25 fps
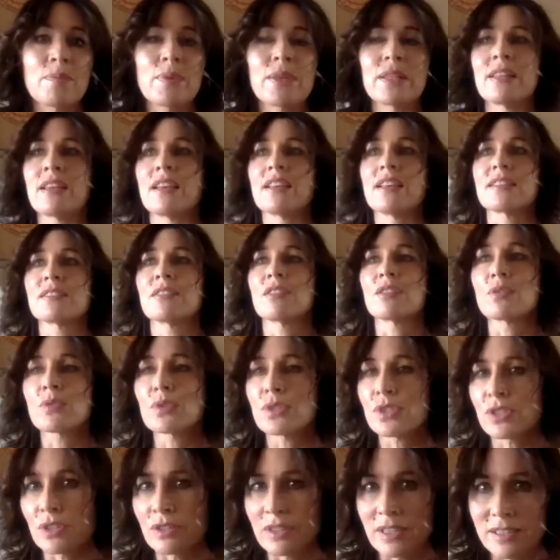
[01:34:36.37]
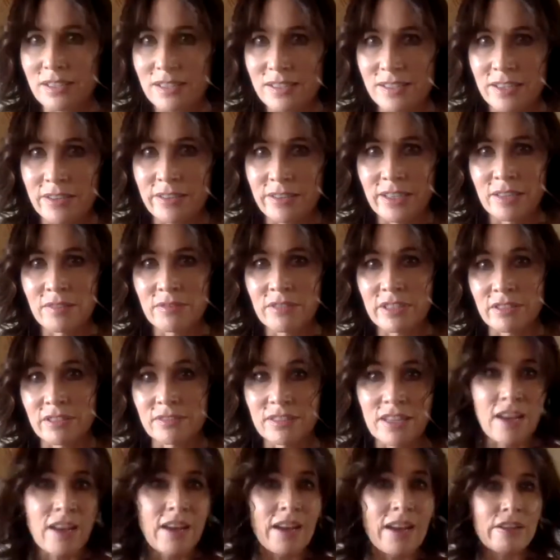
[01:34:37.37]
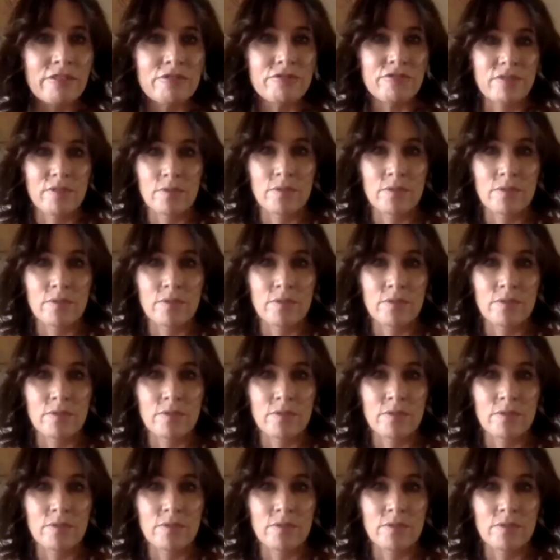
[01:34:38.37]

but that's not also necessarily real life.